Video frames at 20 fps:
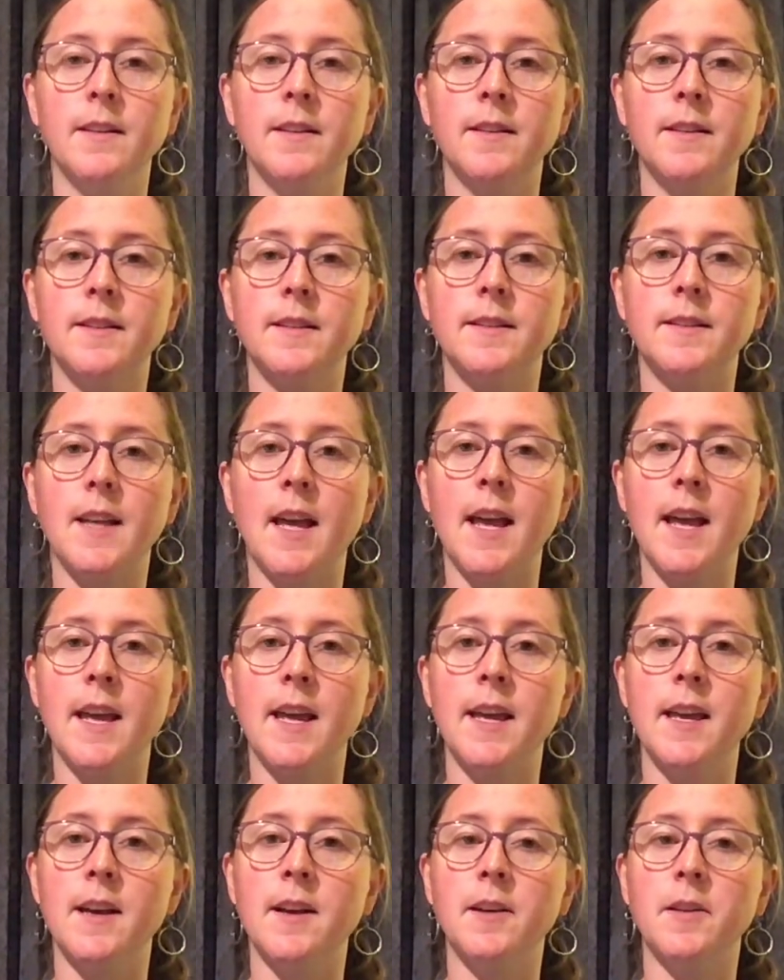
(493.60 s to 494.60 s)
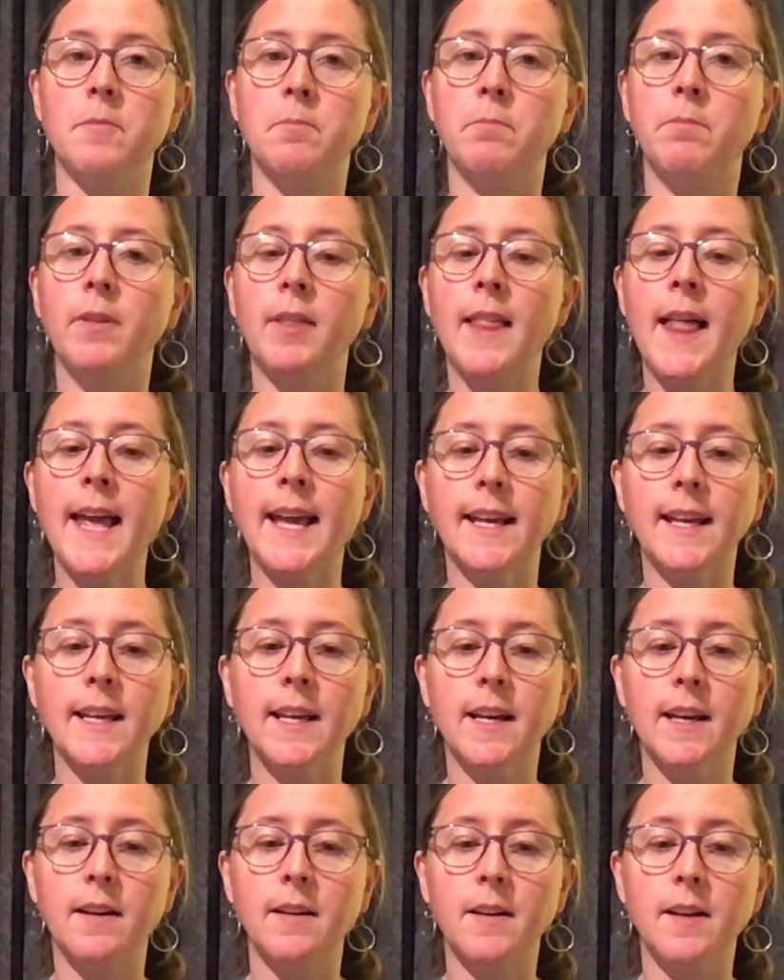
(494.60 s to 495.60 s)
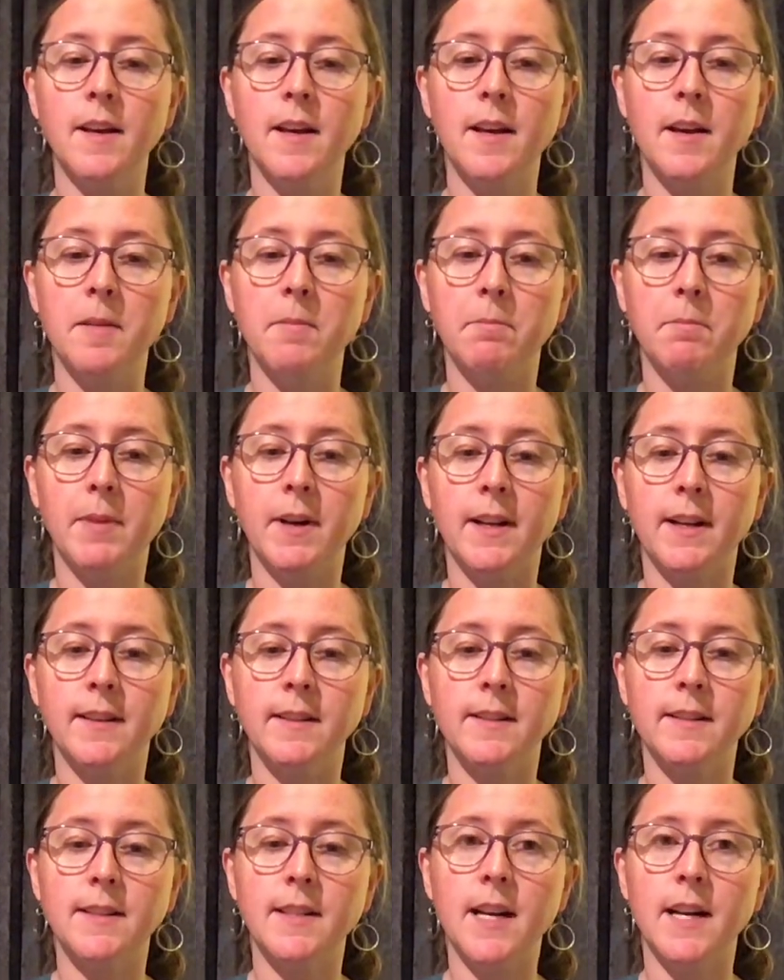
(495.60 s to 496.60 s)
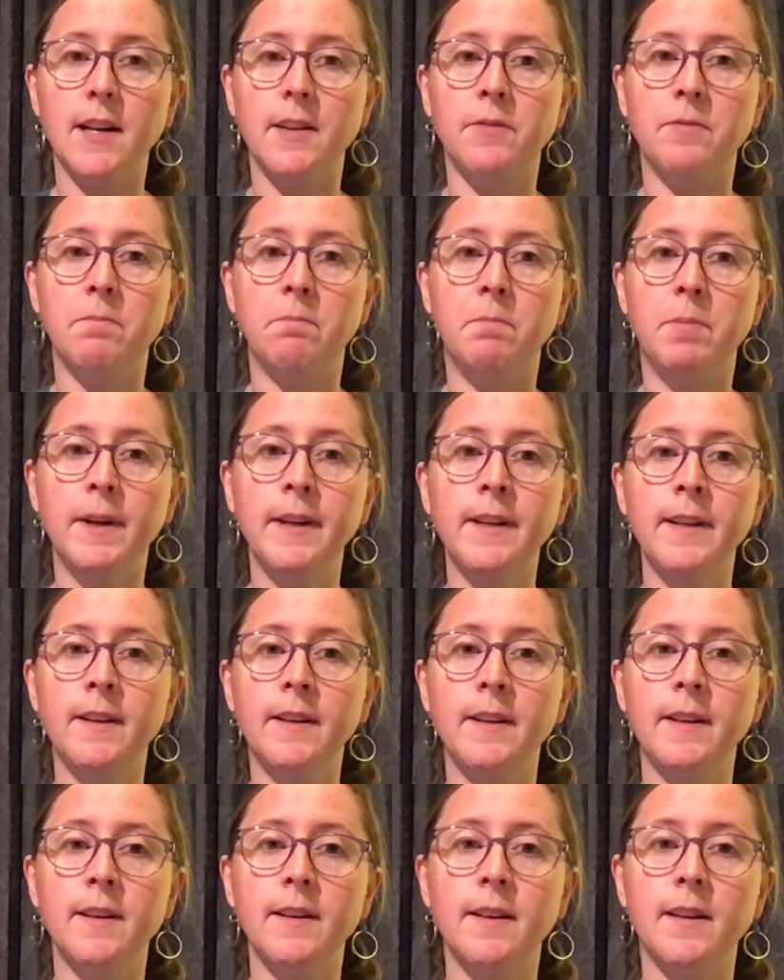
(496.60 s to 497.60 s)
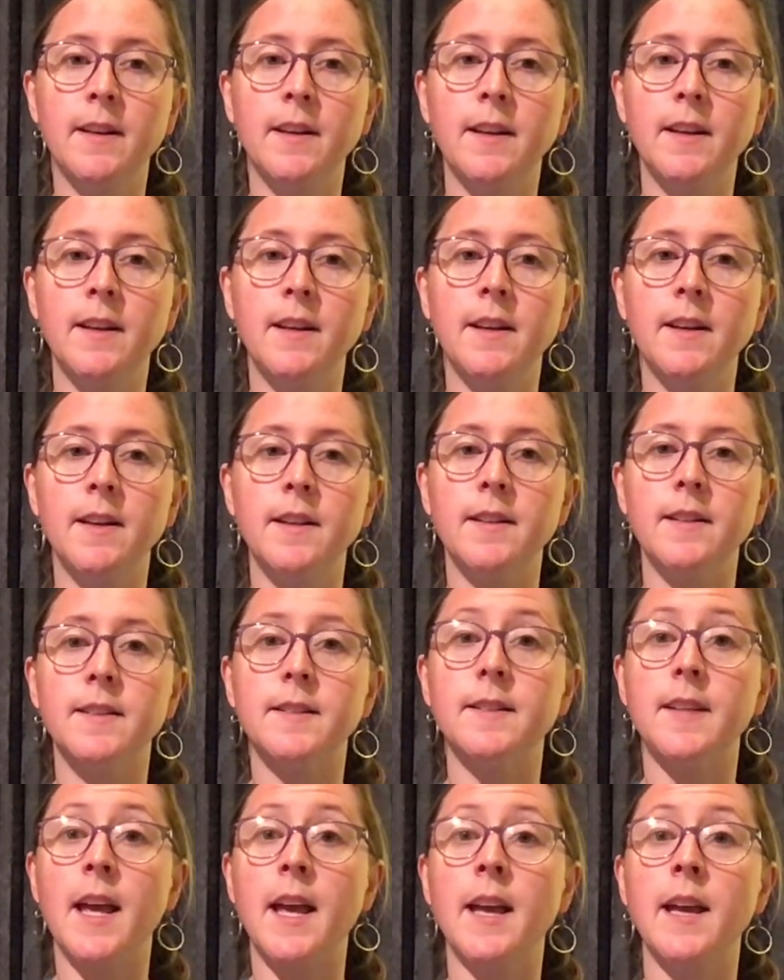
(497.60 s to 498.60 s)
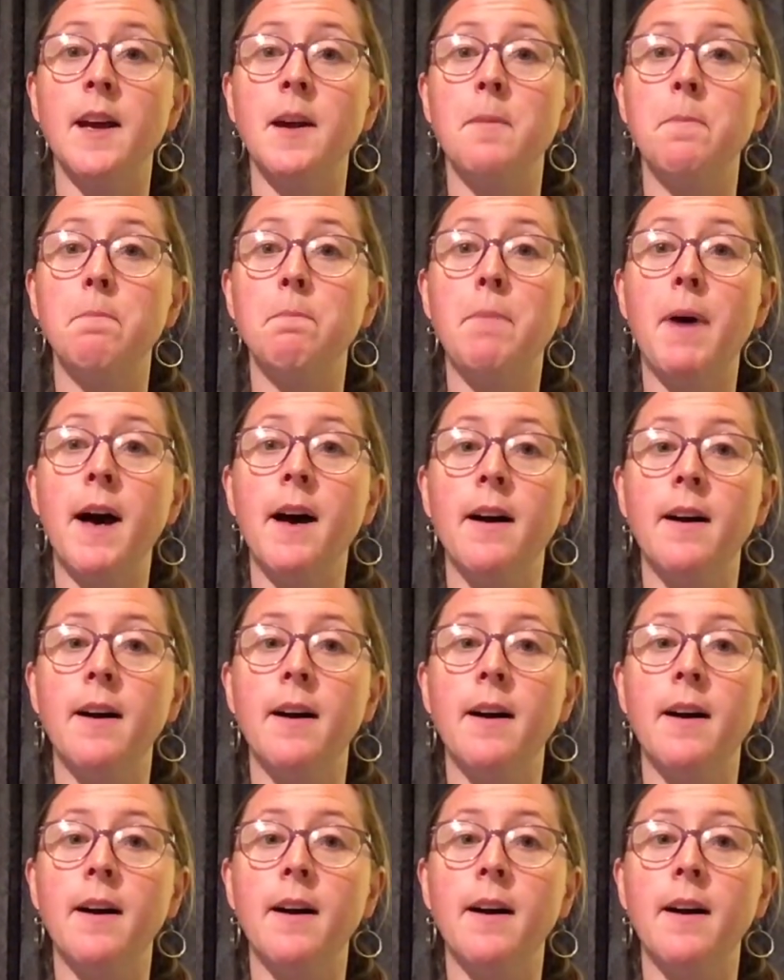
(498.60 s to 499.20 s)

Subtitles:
Say blank, but instead of b, say p.